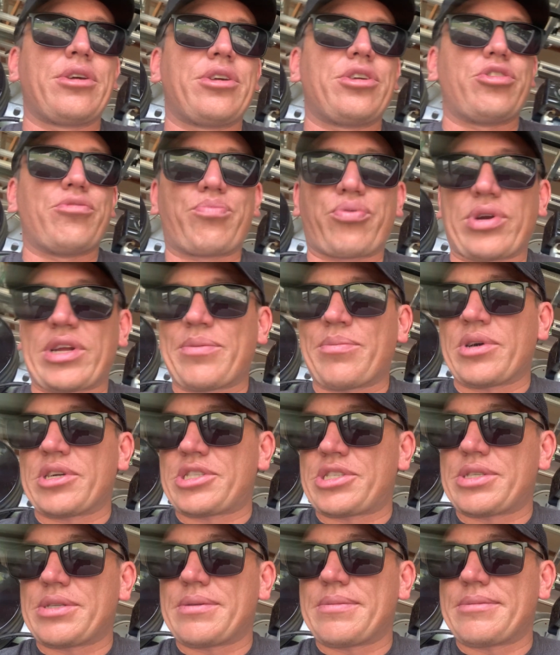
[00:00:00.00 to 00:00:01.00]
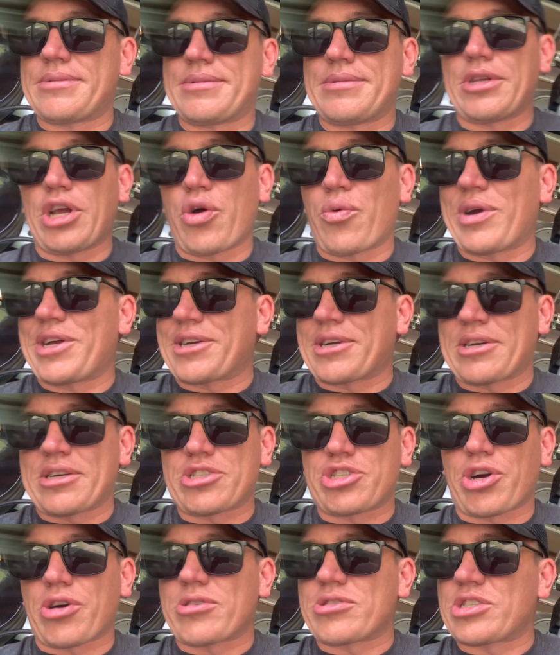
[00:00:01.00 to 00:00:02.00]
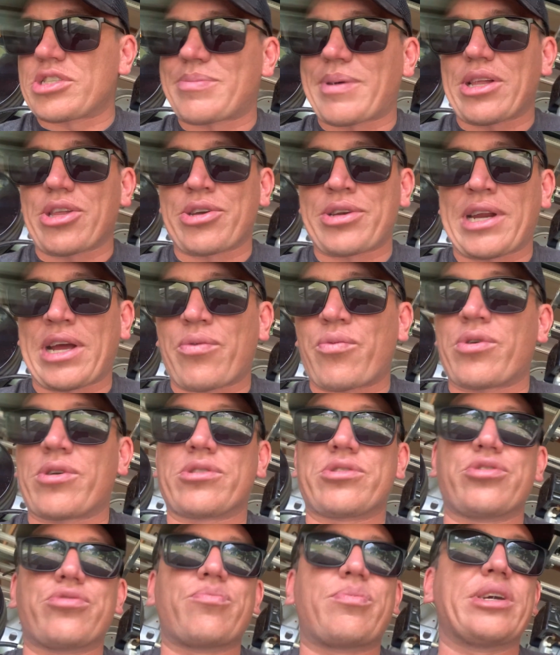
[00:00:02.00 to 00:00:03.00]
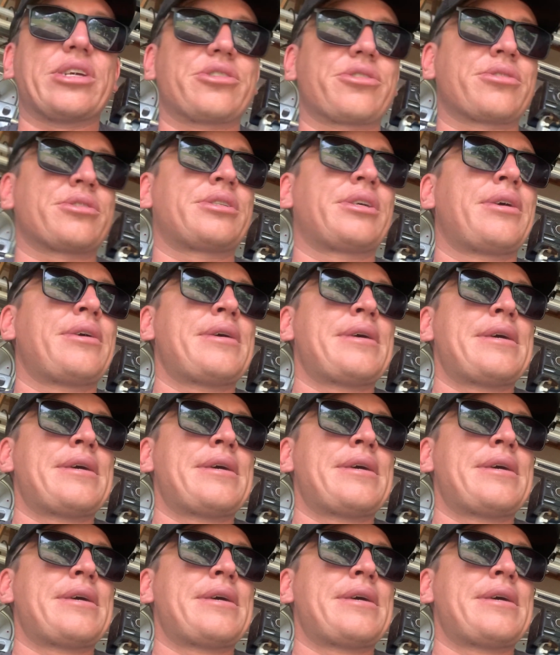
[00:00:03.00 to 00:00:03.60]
you pretty much know what you're gonna charge just by looking at one or two pictures.